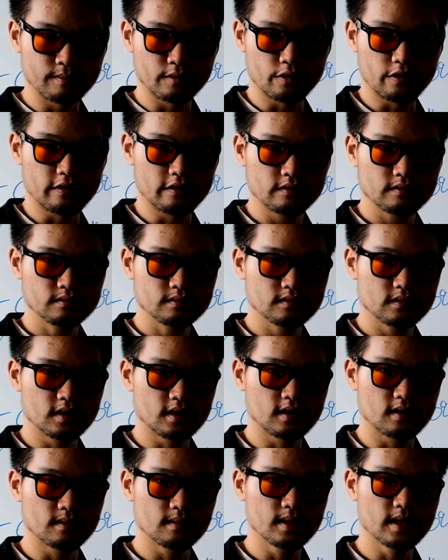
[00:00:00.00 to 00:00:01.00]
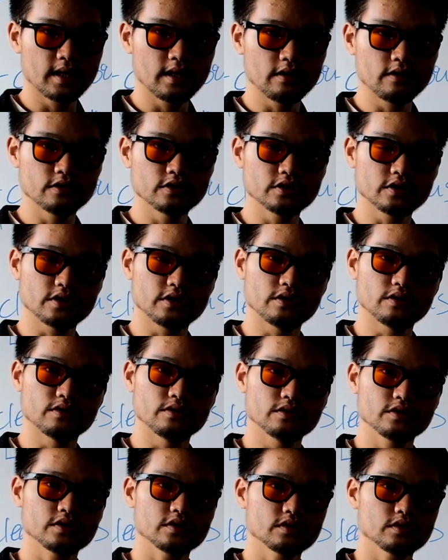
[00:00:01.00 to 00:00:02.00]
board. I usually
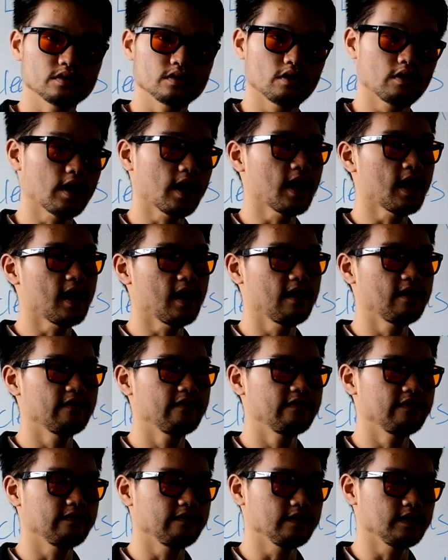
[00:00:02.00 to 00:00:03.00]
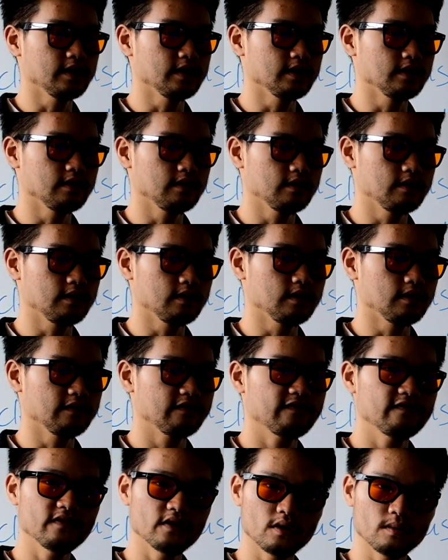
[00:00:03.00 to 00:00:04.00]
I have the
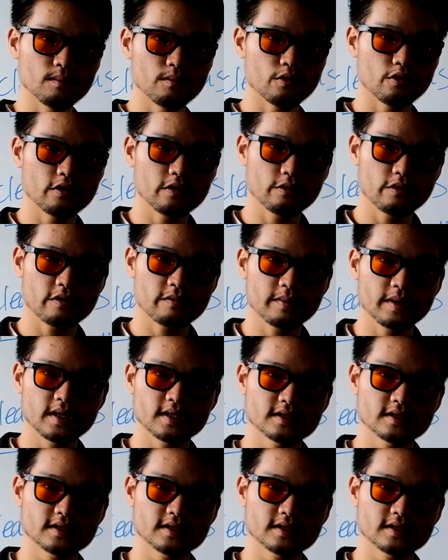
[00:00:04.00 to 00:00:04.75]
foam board with me.